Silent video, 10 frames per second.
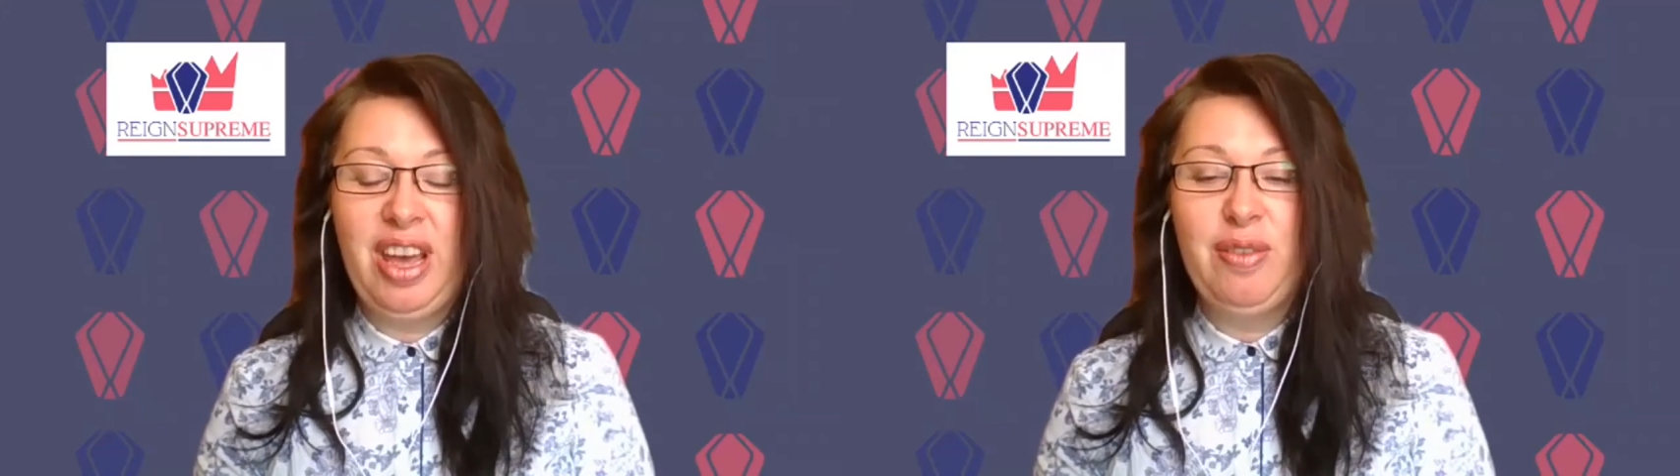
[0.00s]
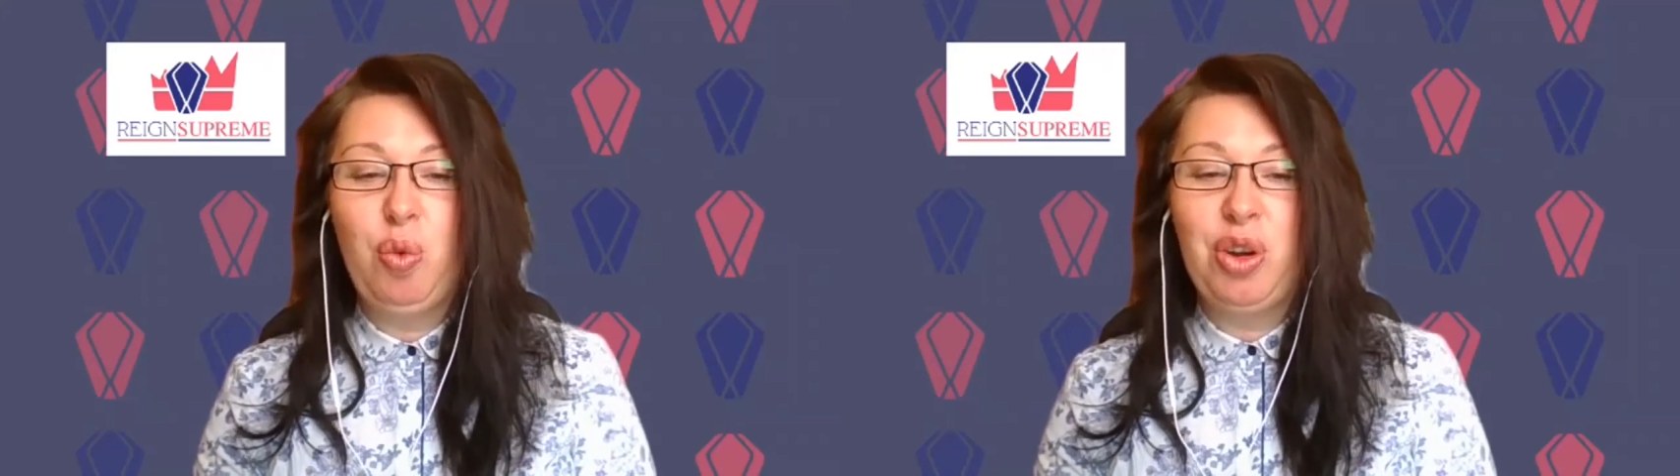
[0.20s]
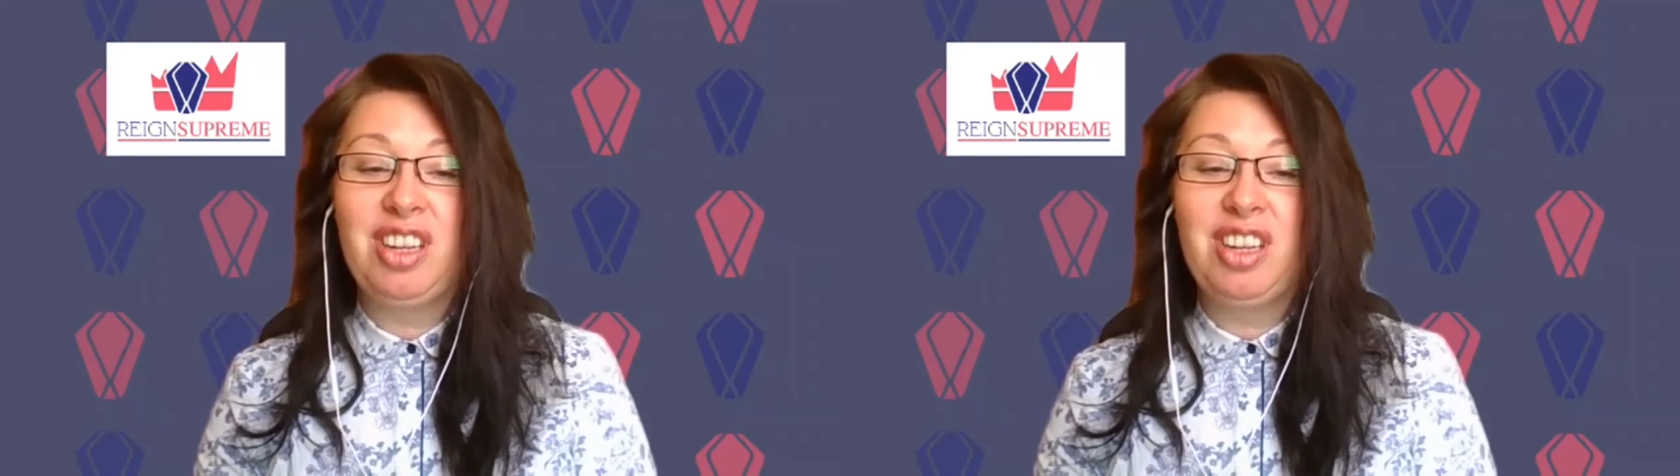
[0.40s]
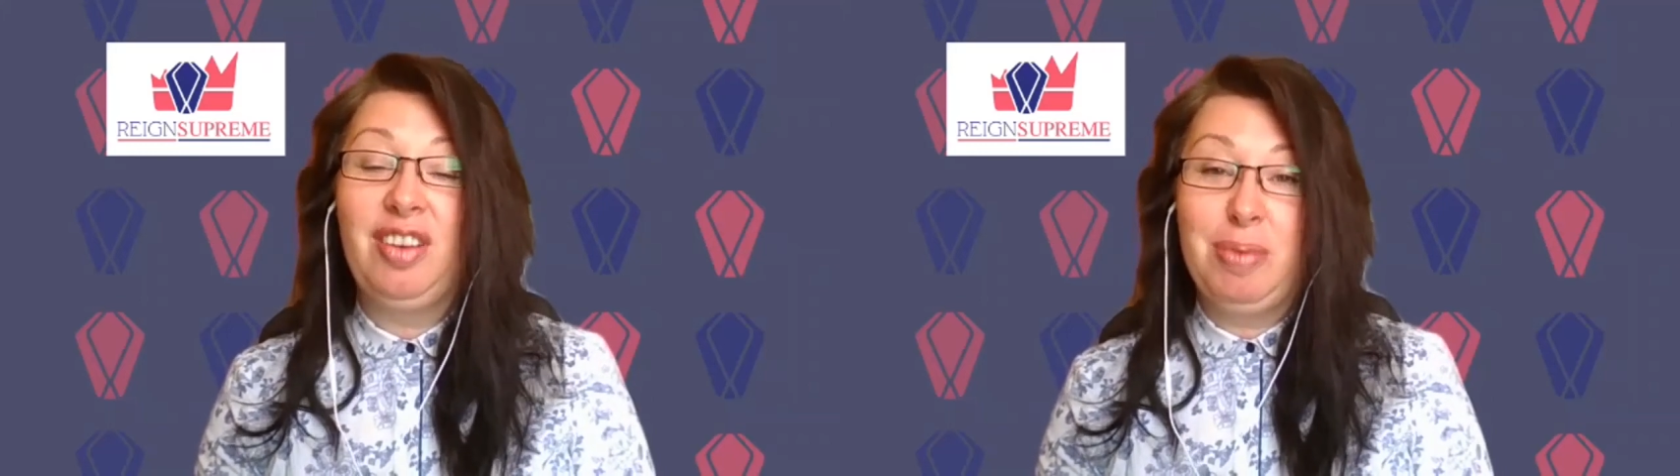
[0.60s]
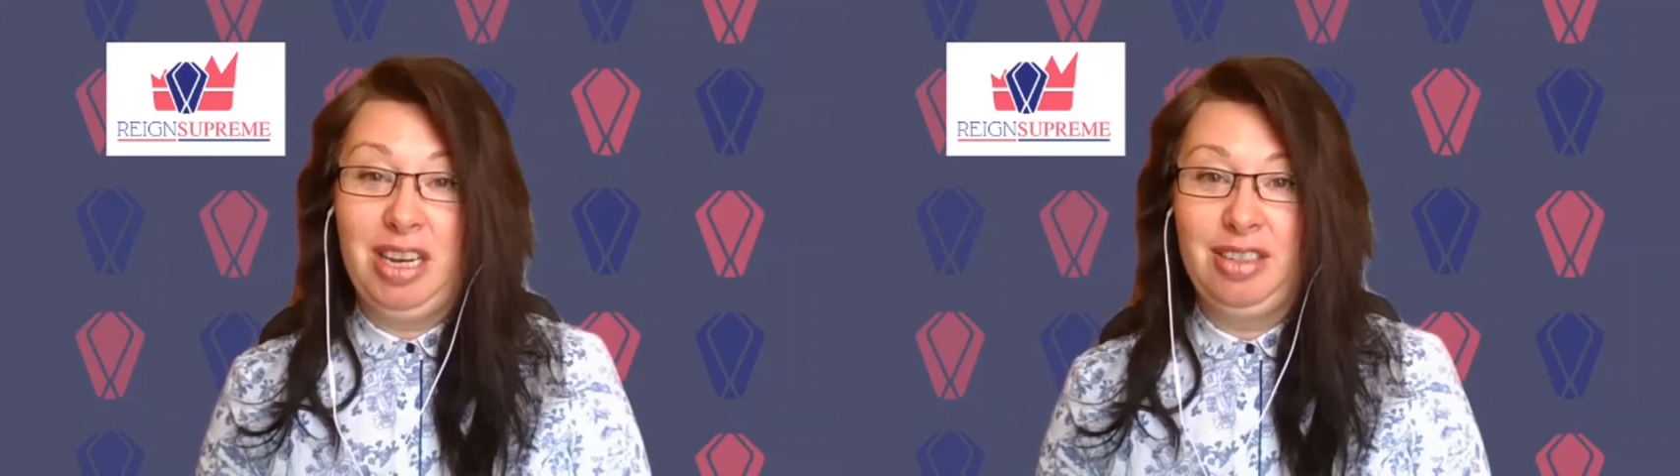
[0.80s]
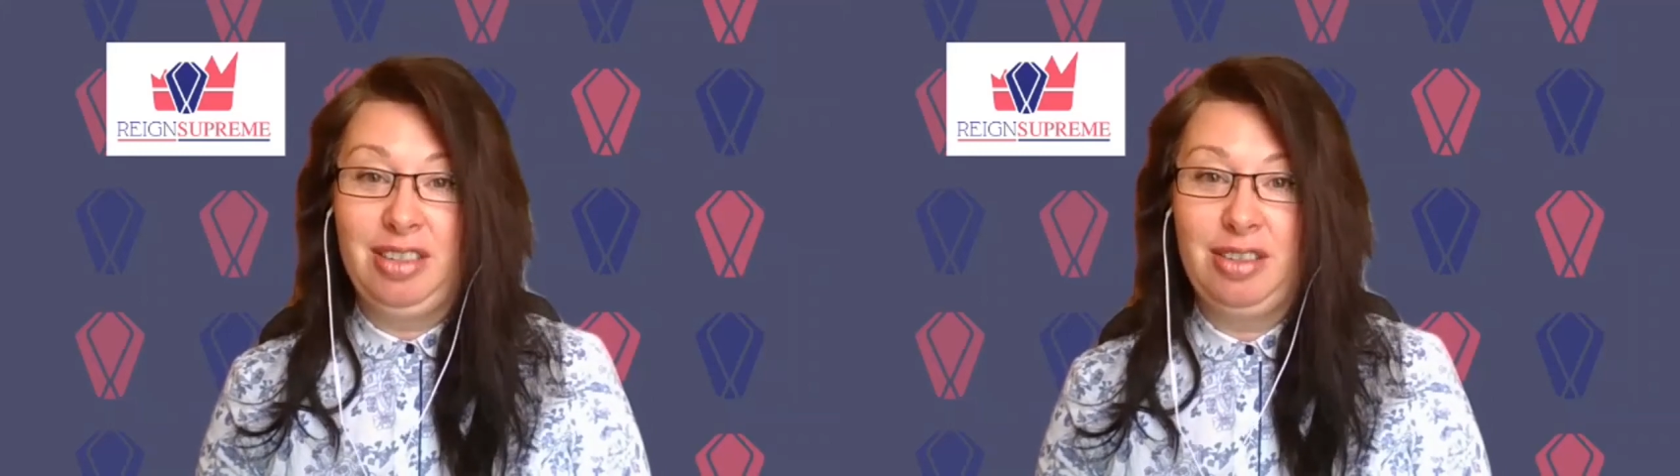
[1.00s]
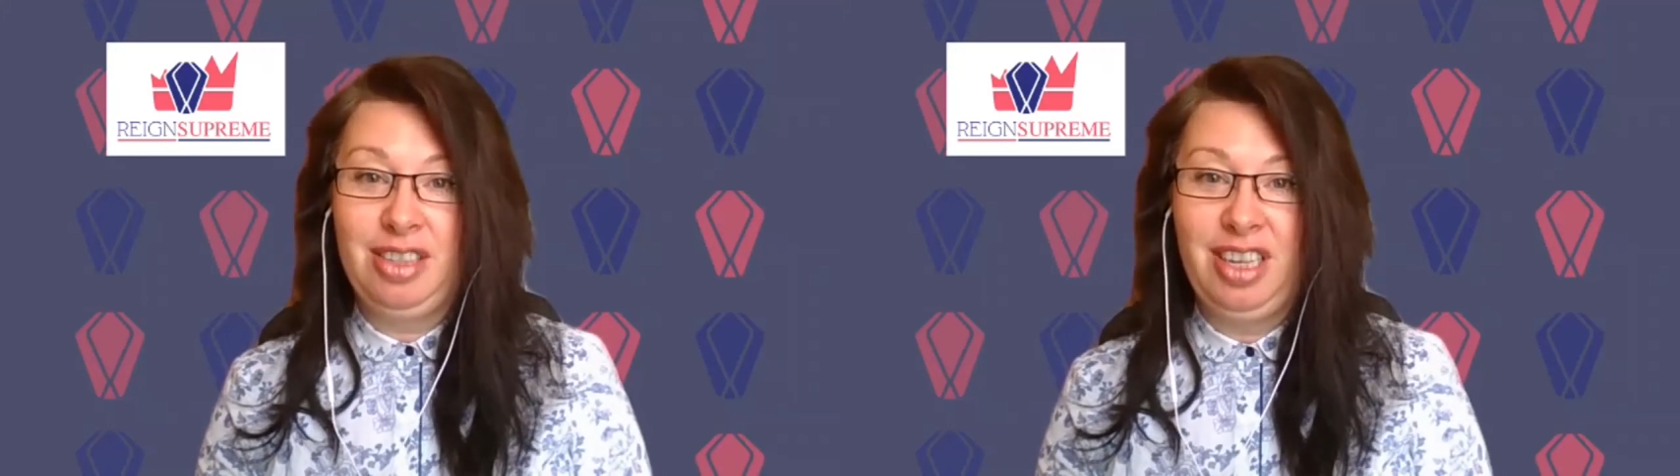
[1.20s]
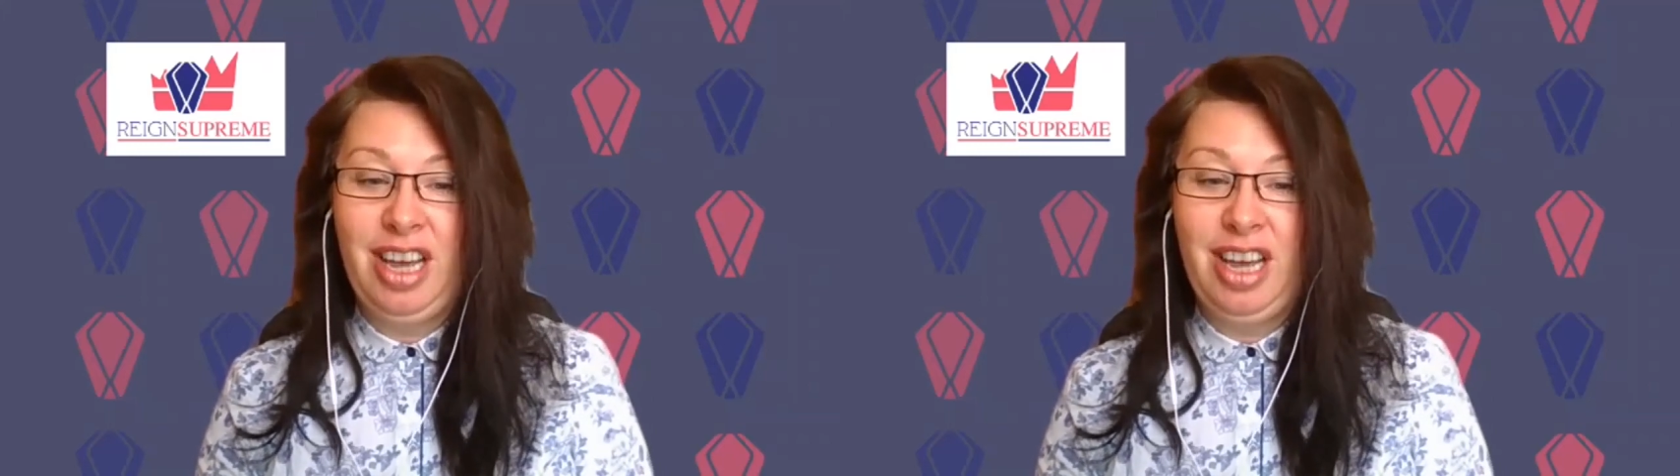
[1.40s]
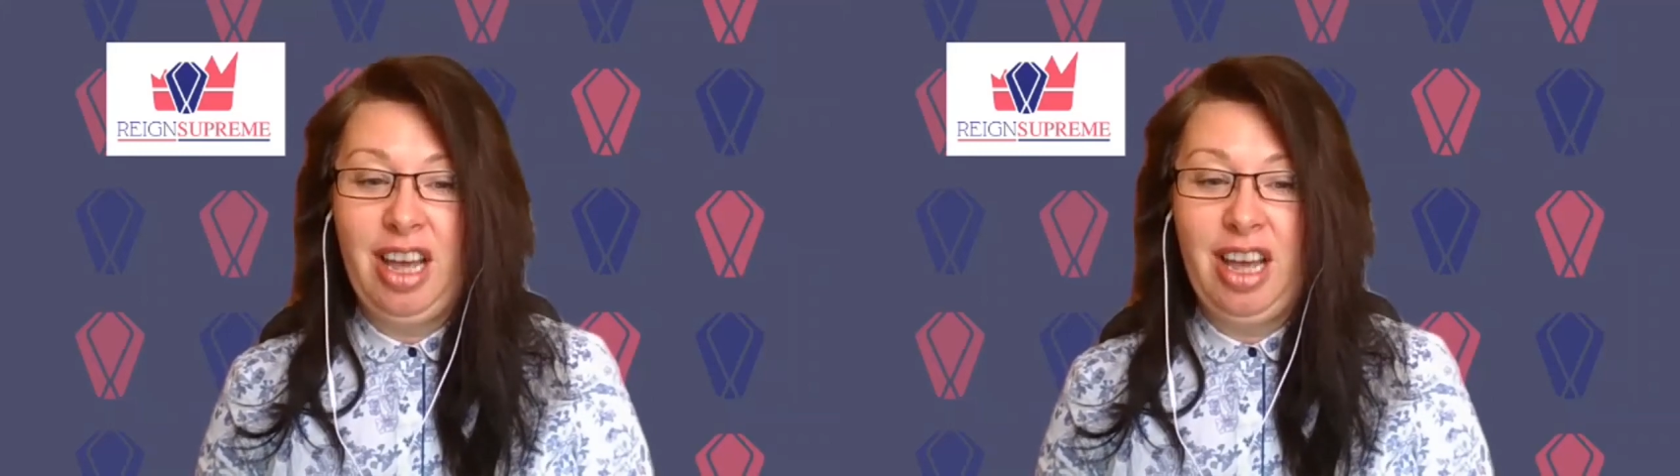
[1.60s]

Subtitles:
have a work-life balance